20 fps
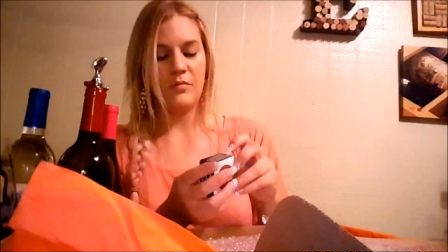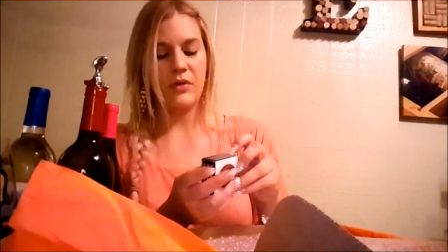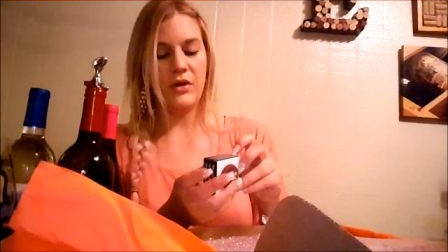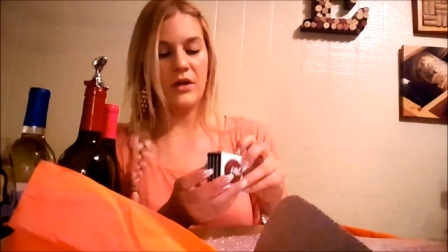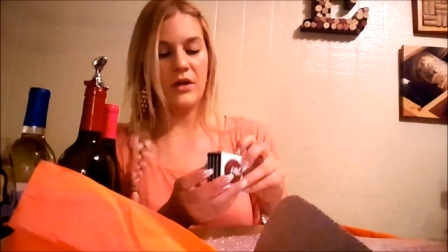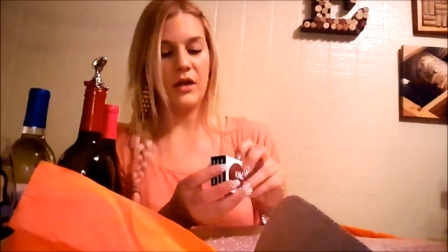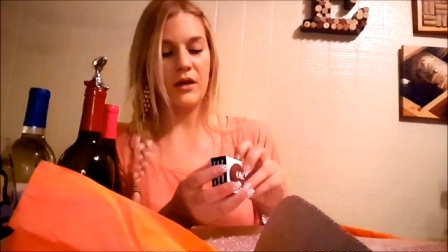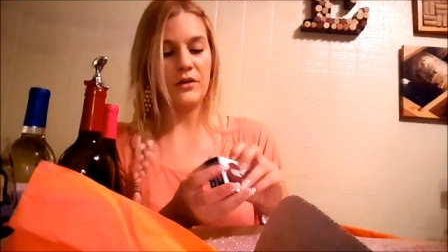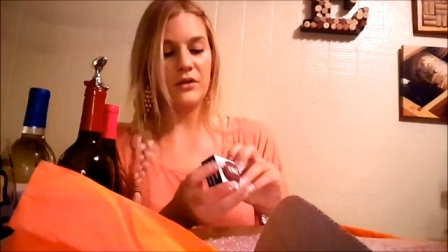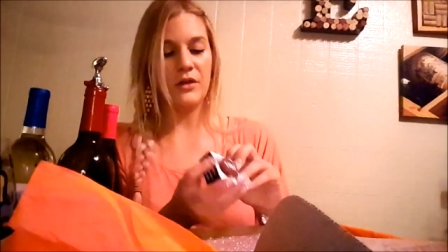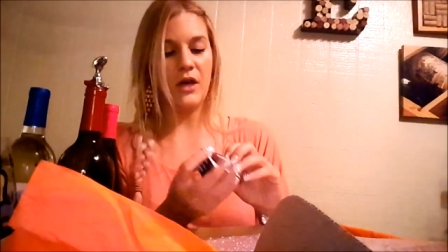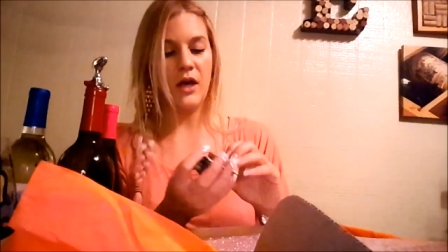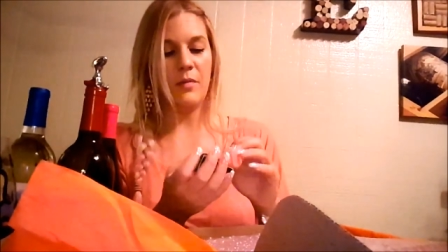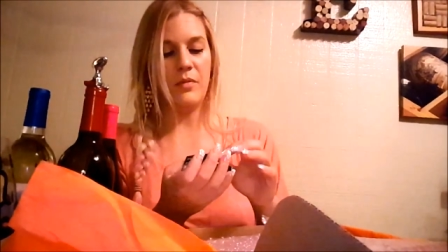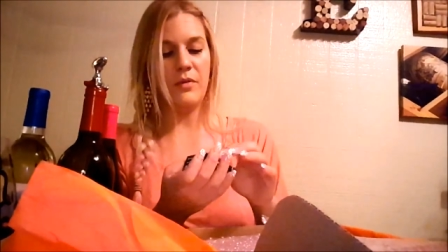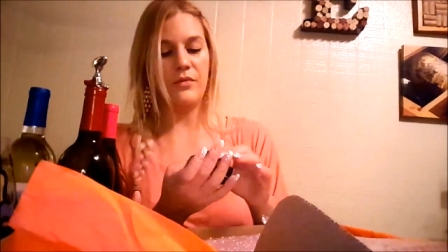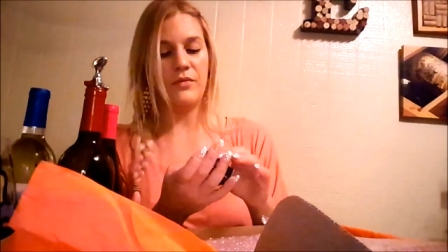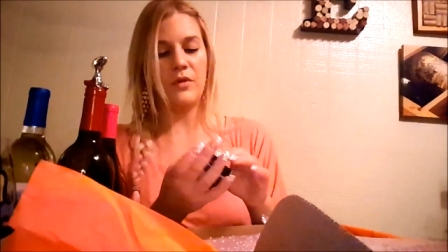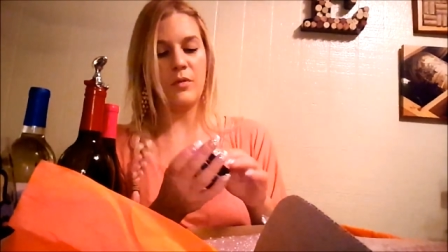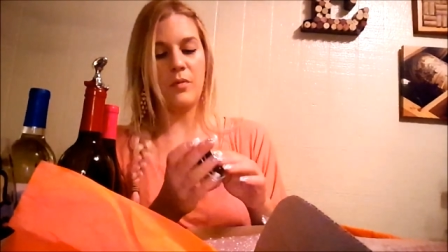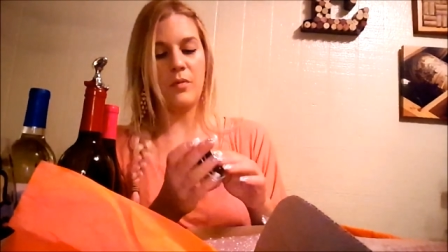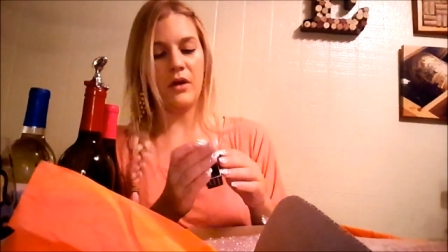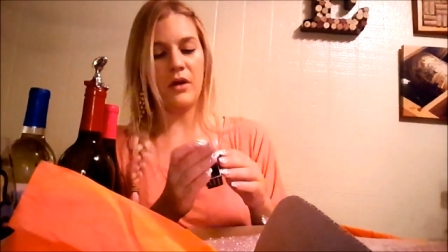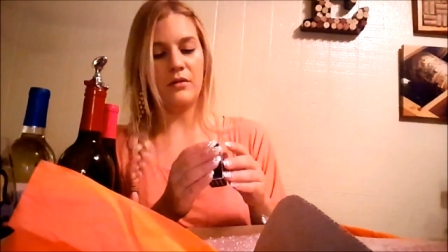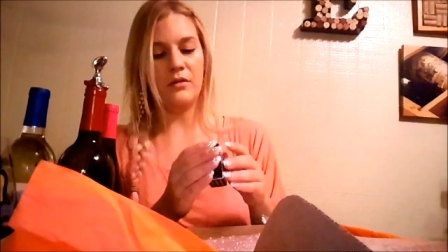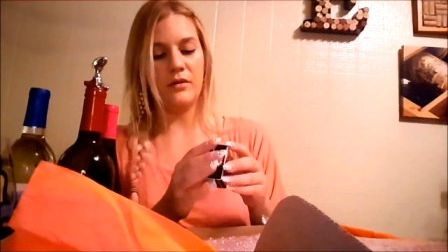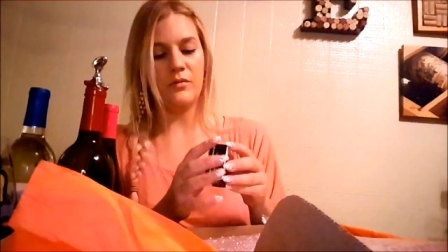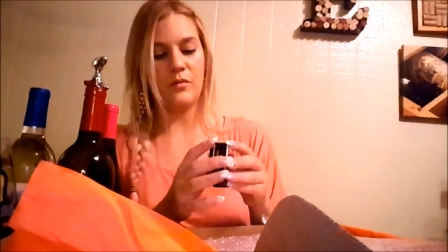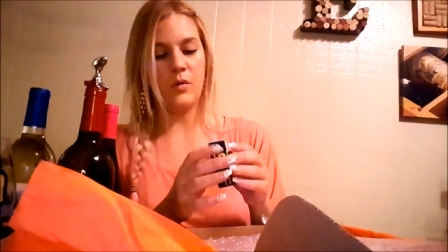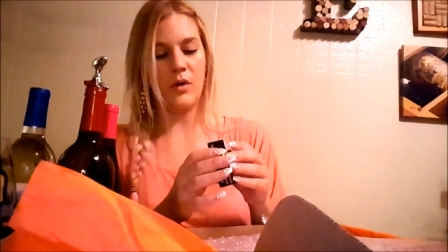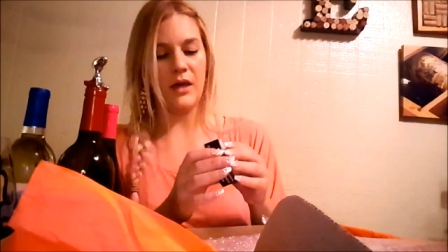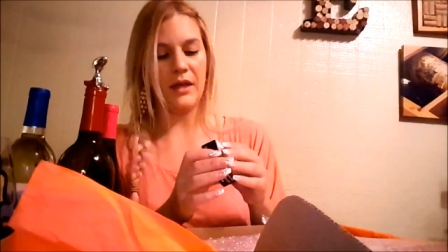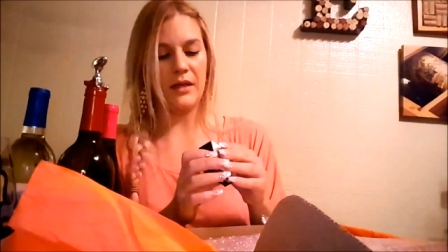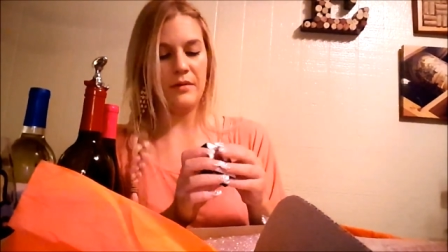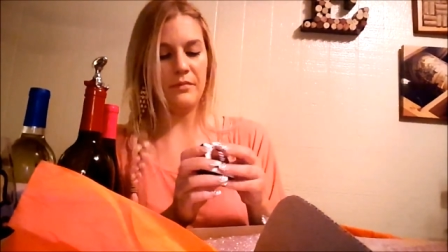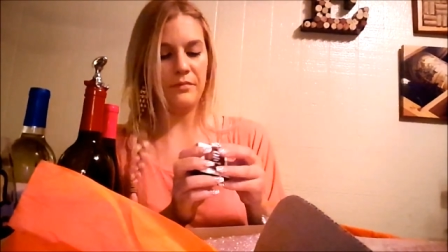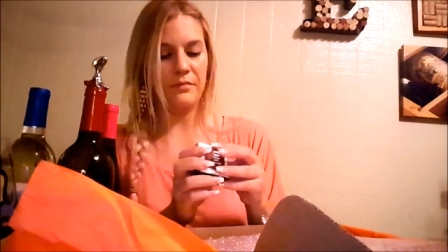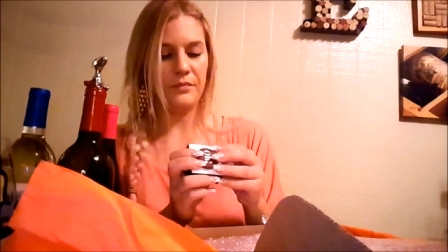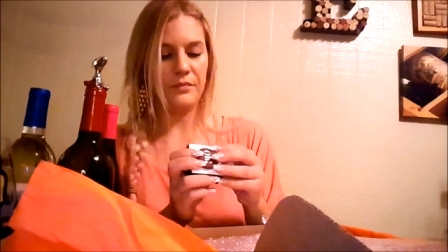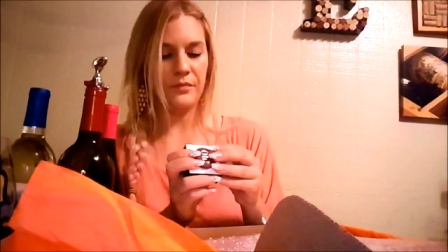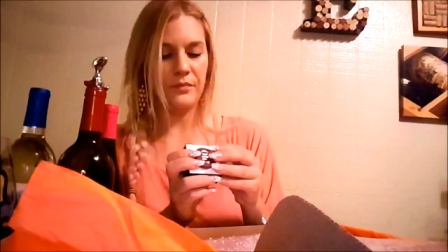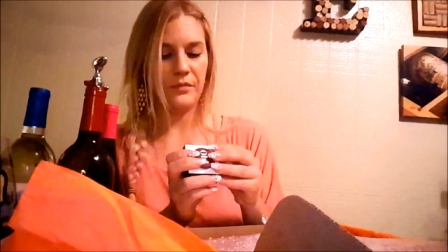put on top of your bottle of wine